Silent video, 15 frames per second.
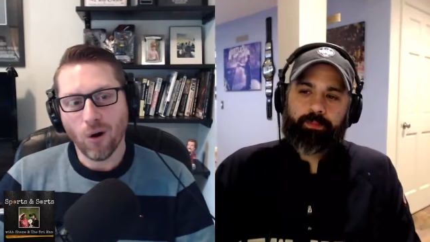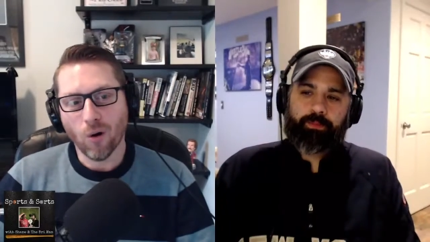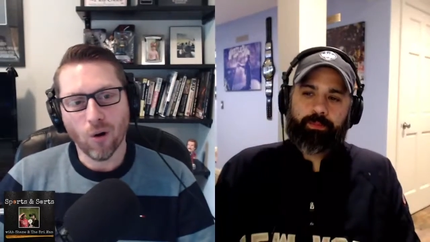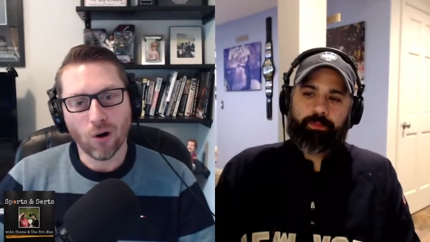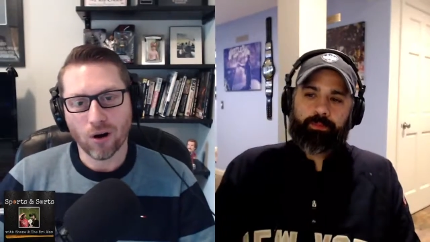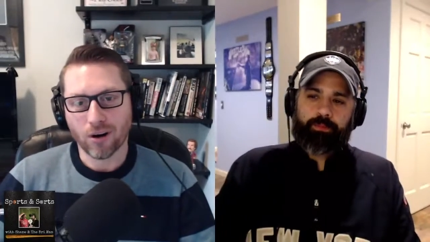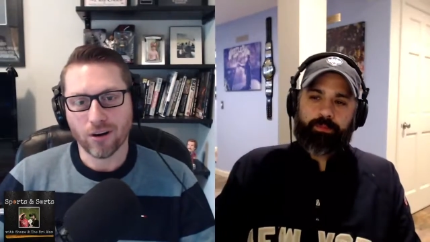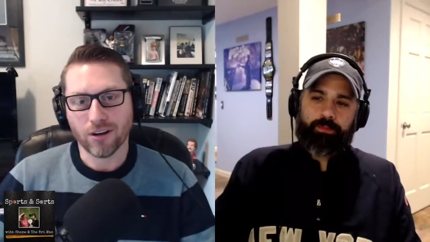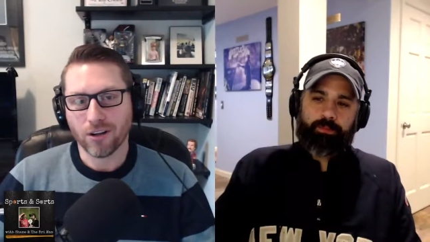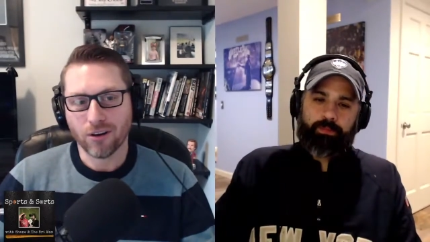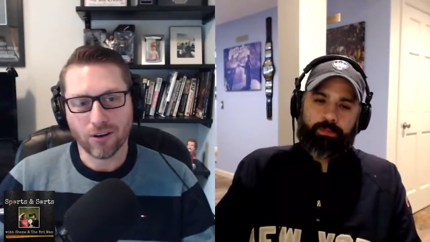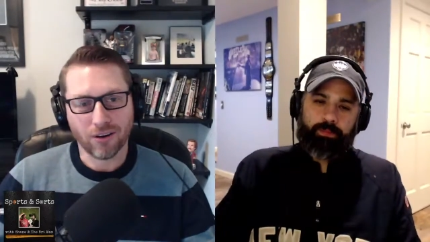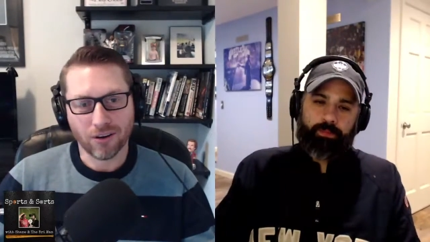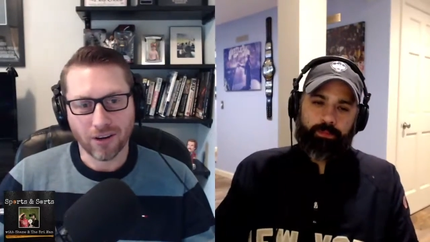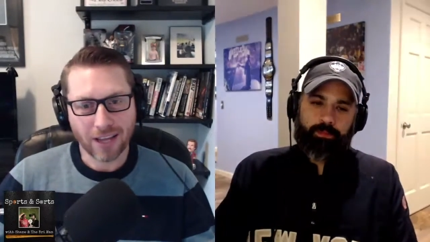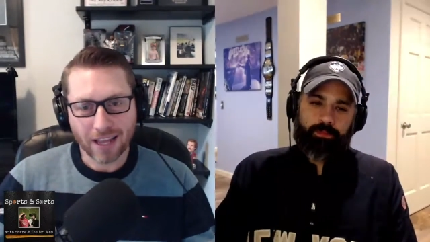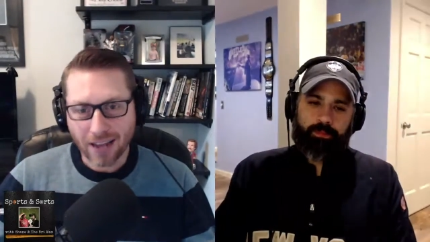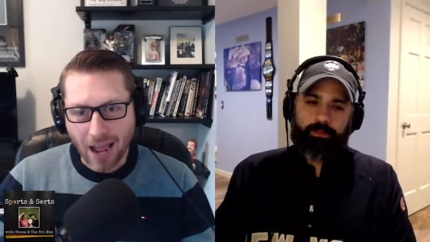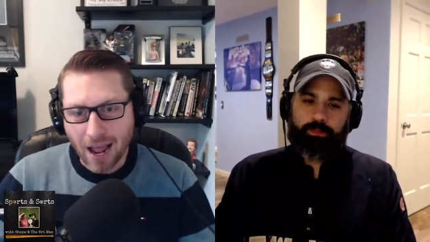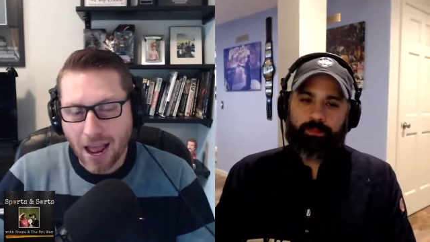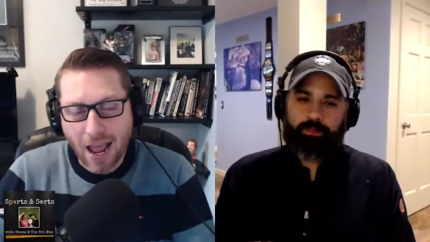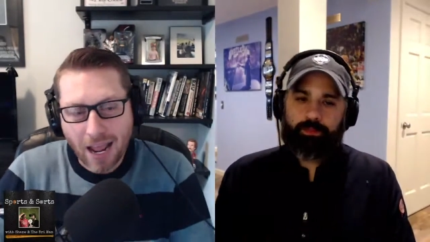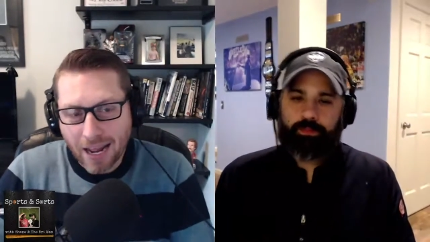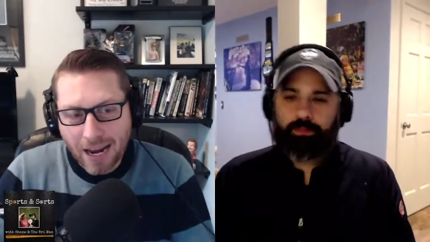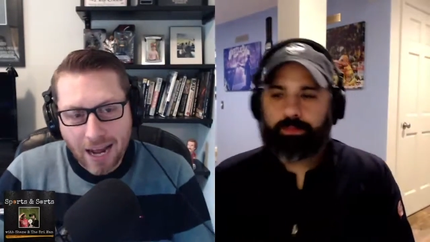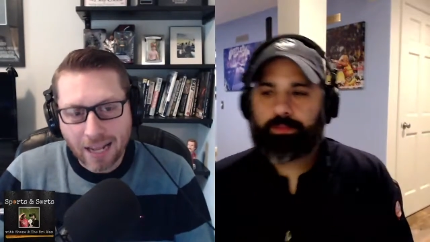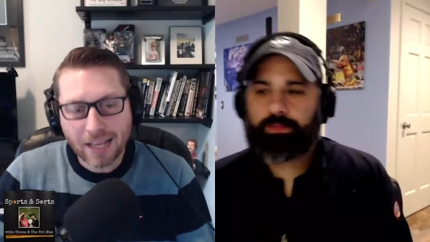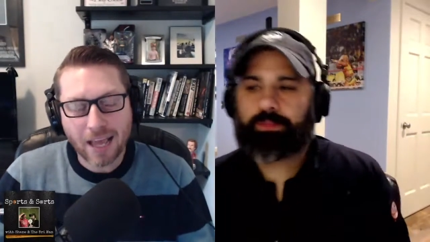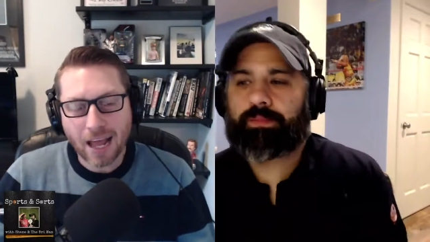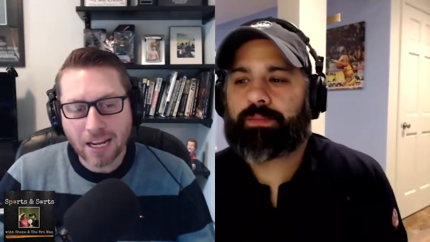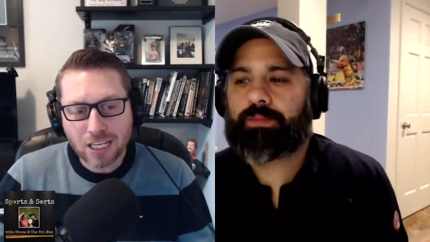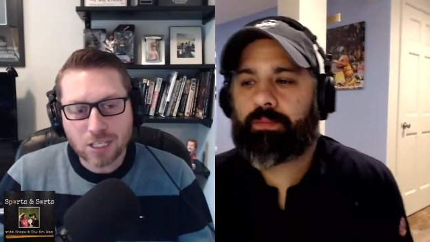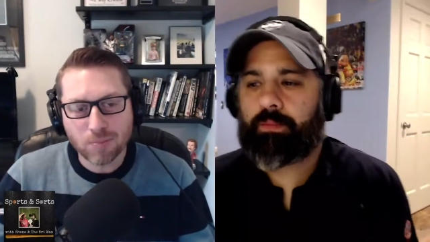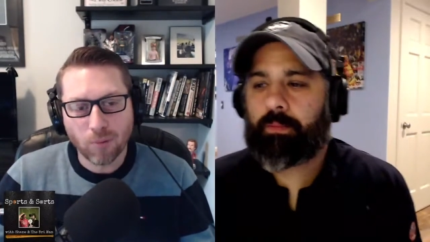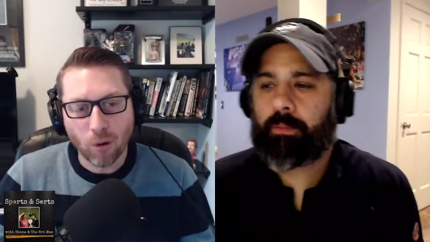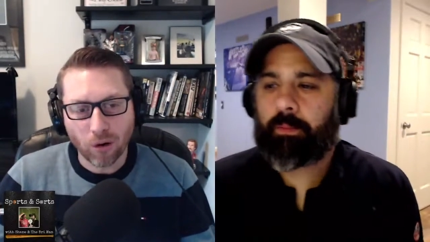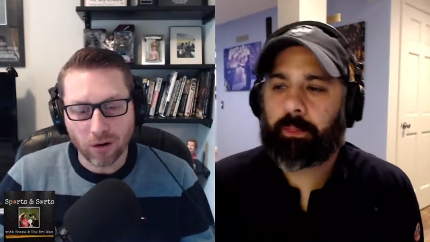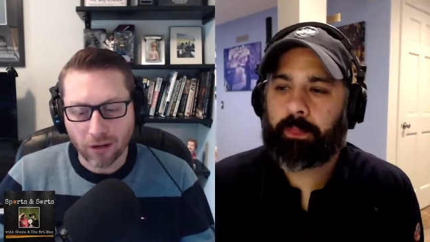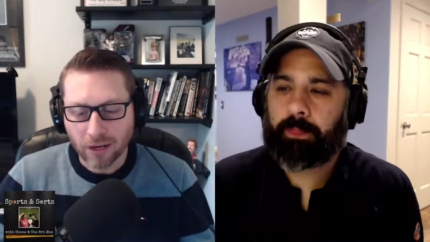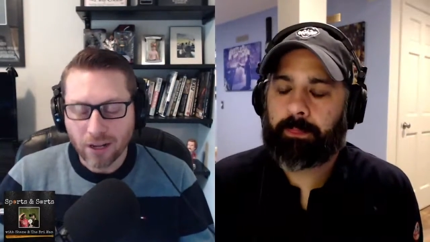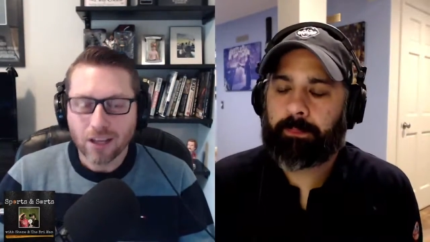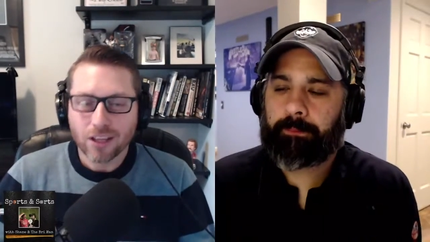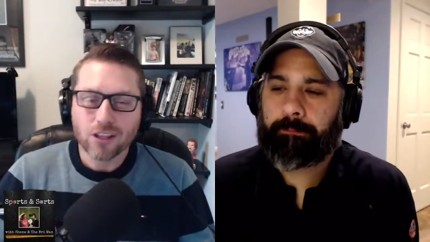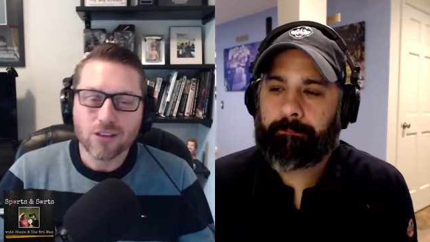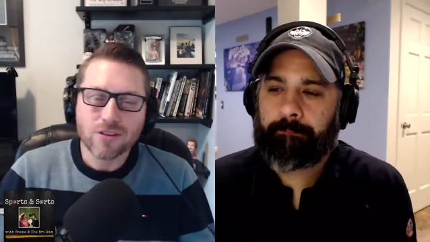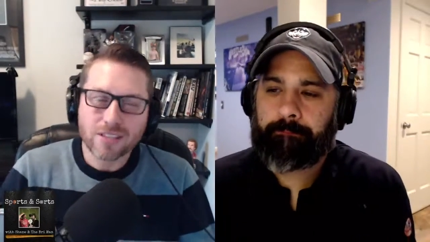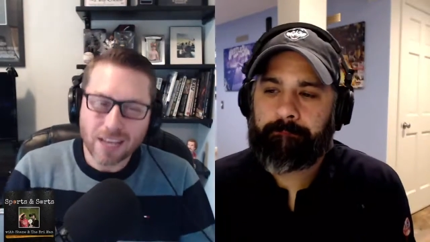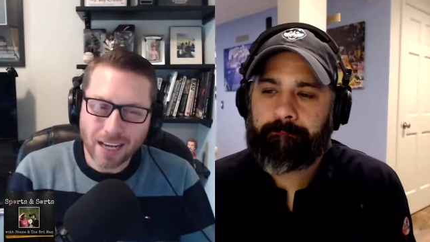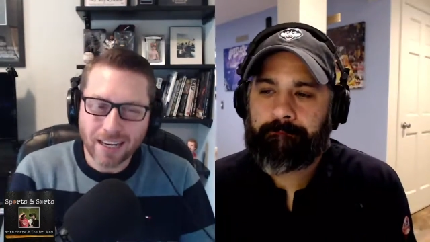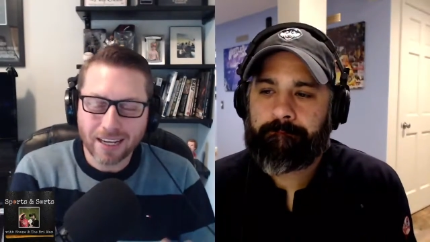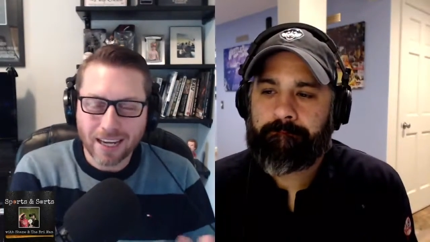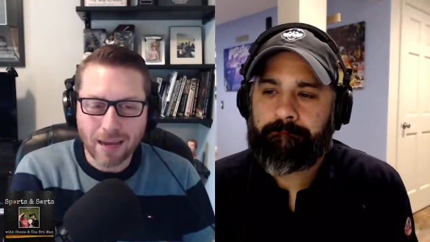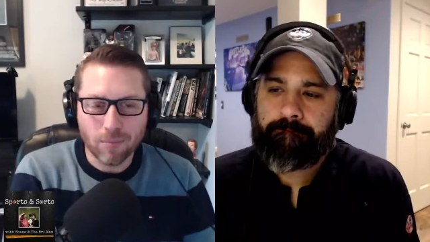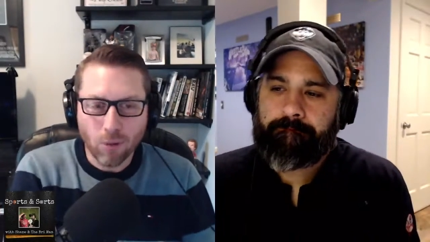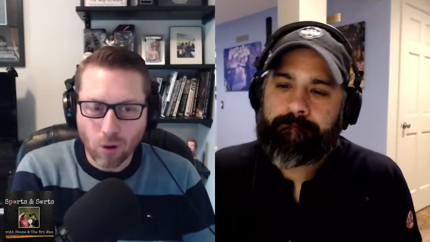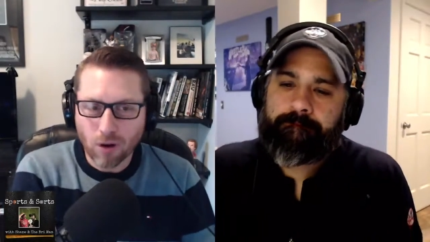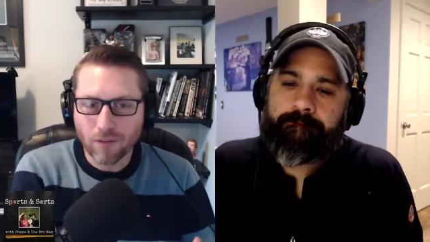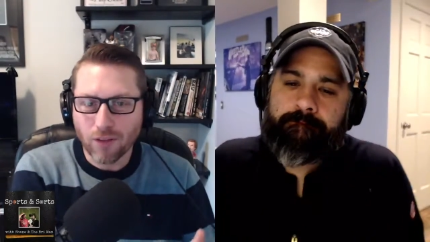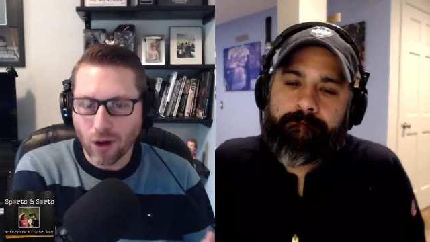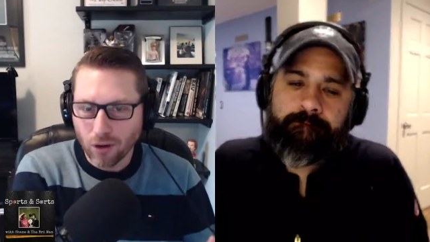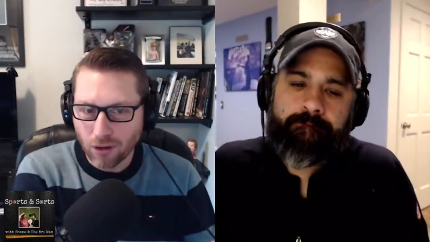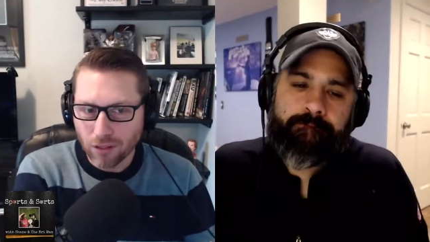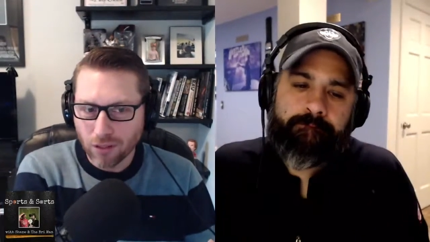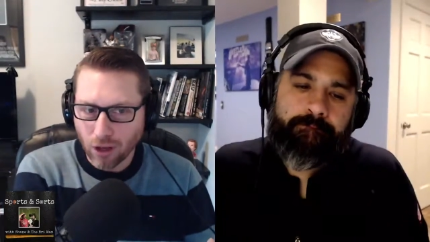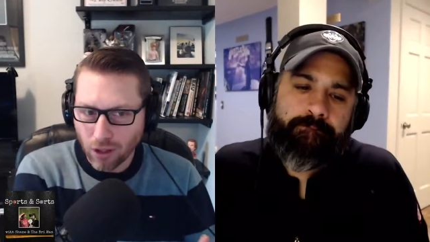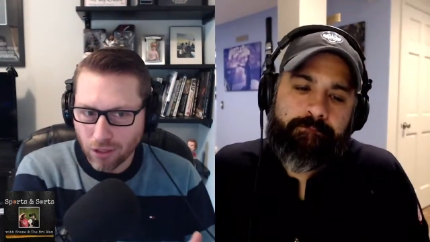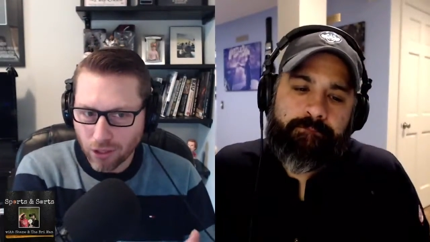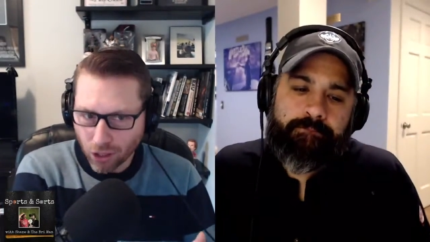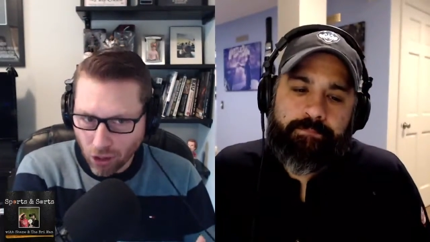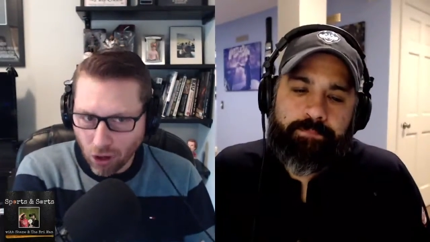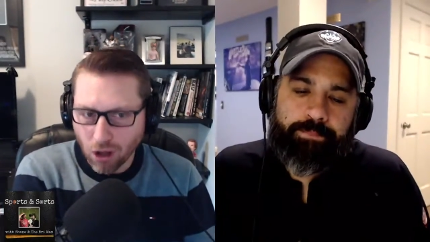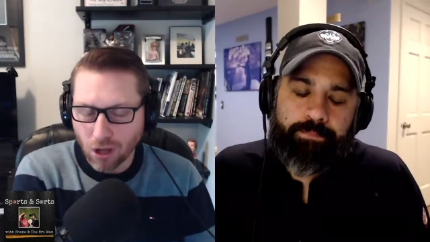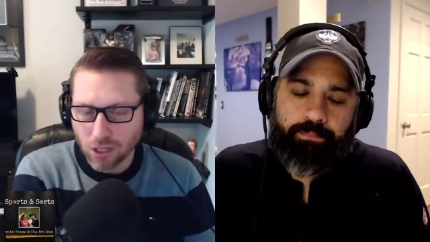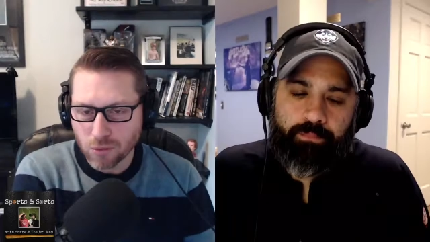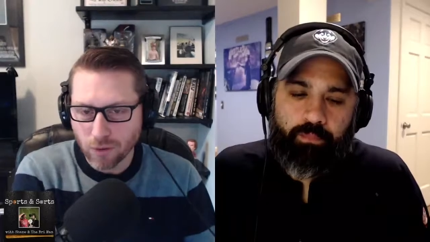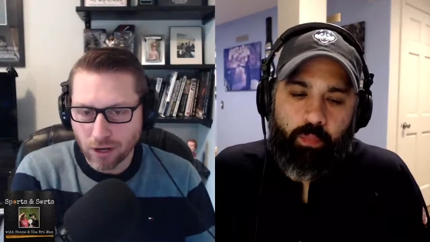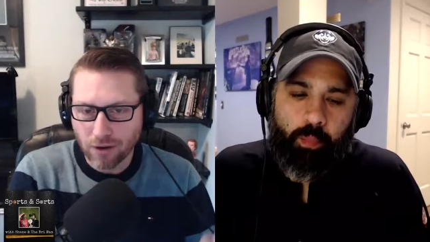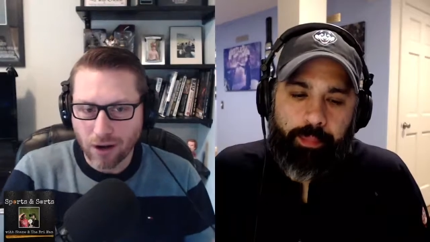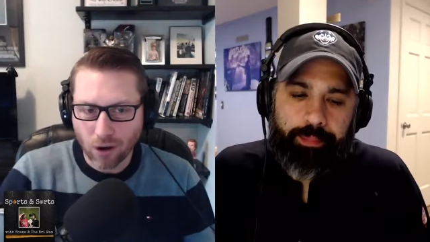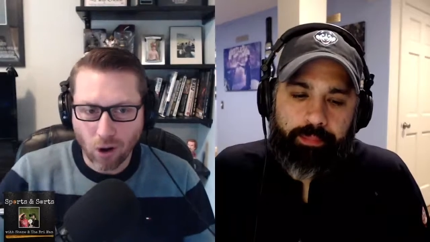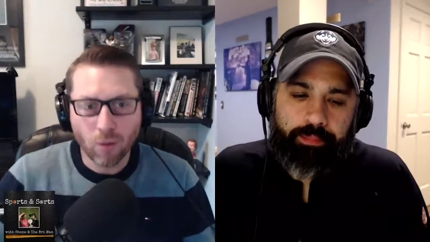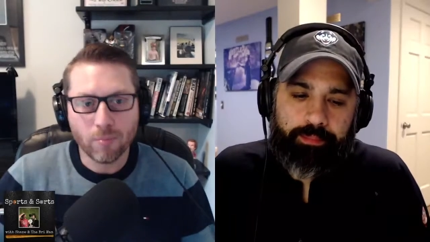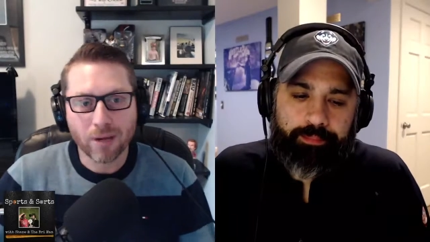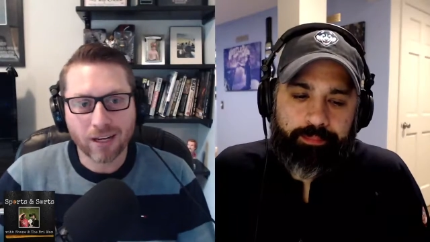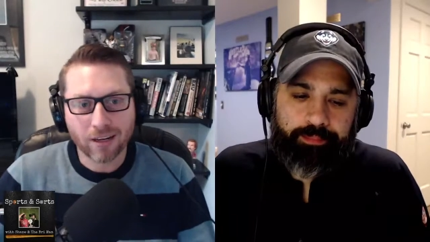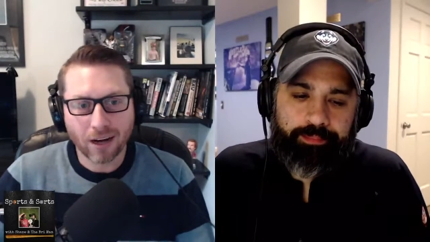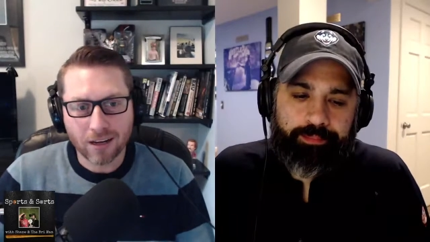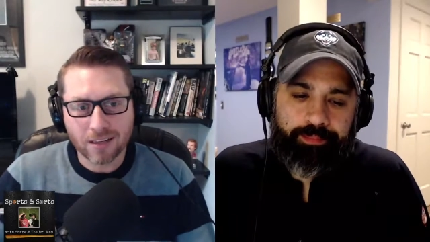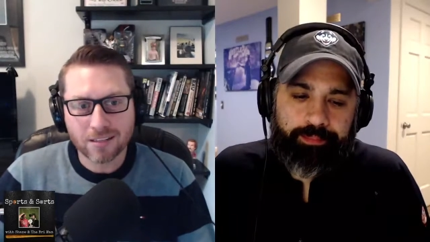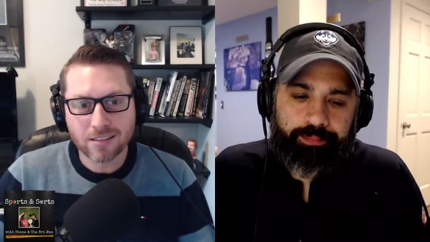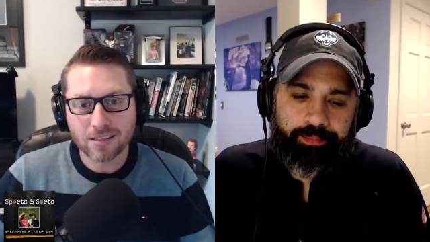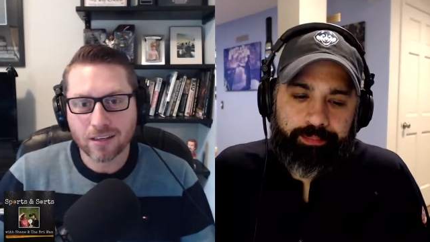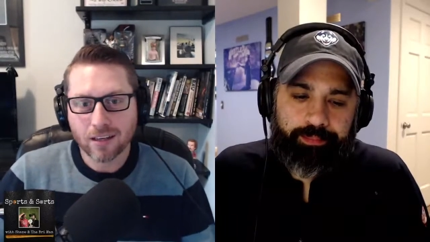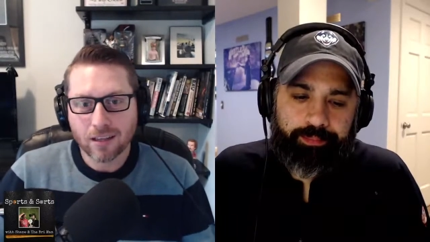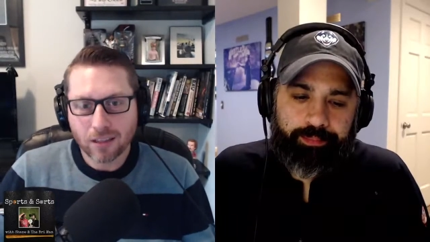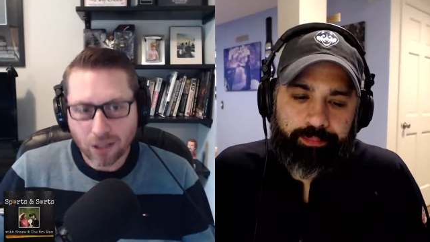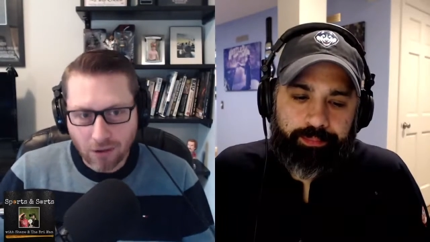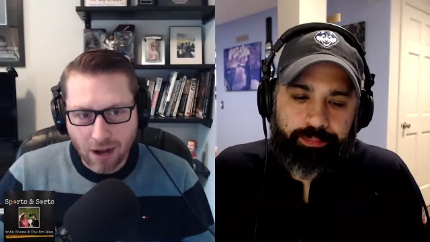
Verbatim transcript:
Speaker 1: or you're in any sport, you tend to get more of the calls when you're at home because the